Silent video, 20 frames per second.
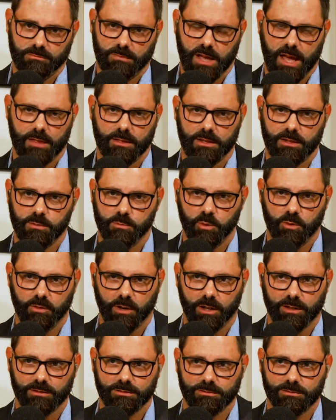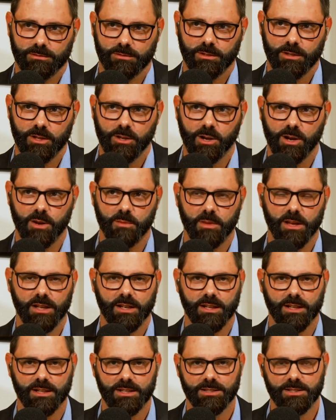And then you move on. You know what I mean?
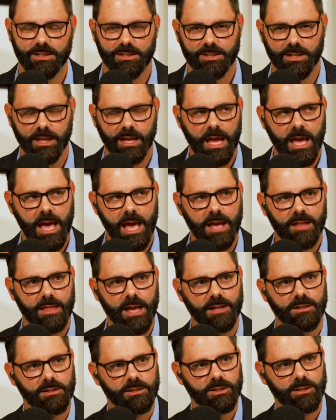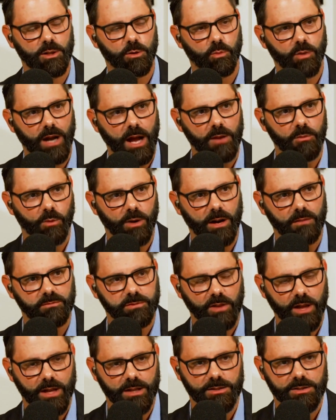It's just like that, you know, when I'm
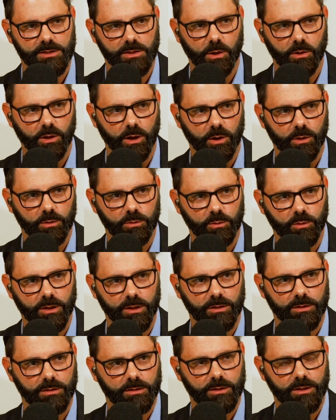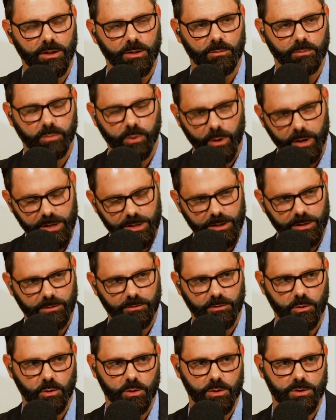flying solo with, you know, preaching,
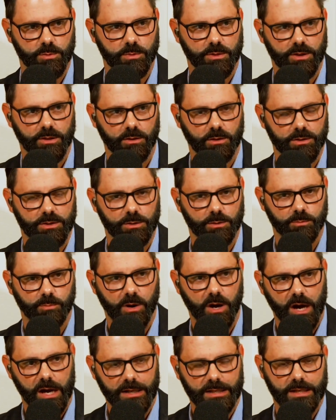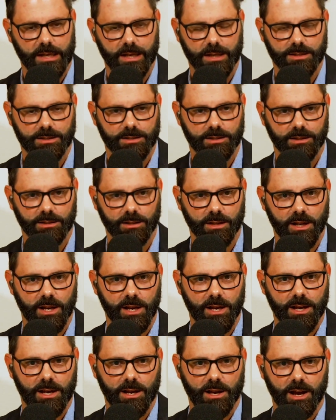of course, but then also podcasting,
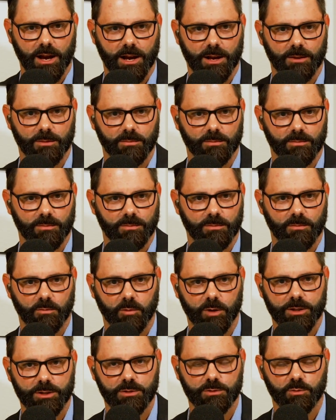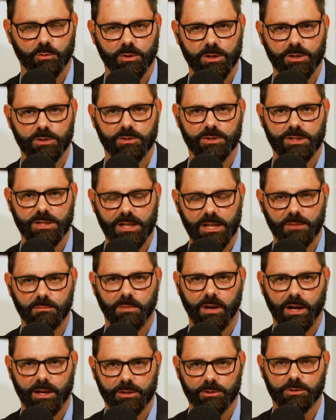when you're sitting
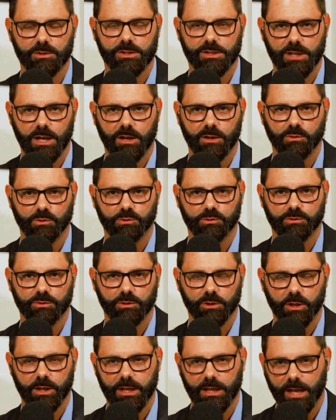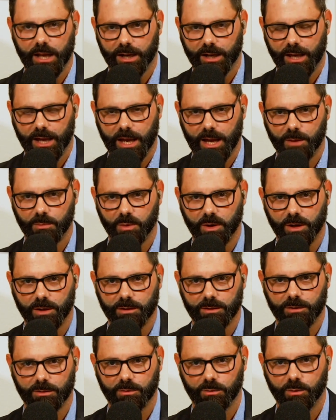by yourself looking at a
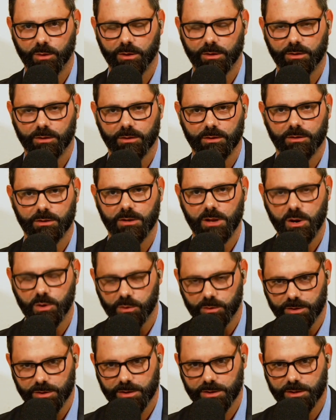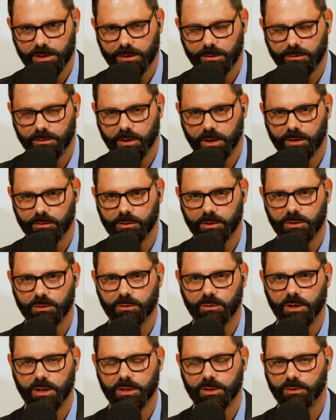camera with notes in front of
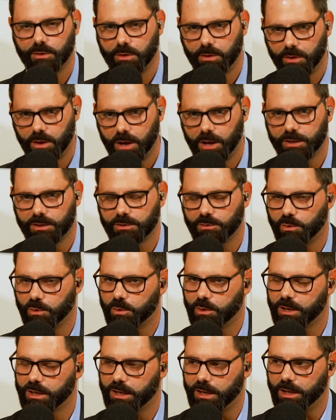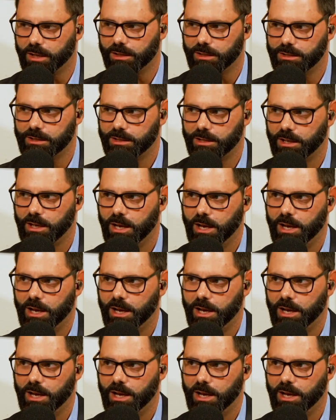you and your thoughts organized,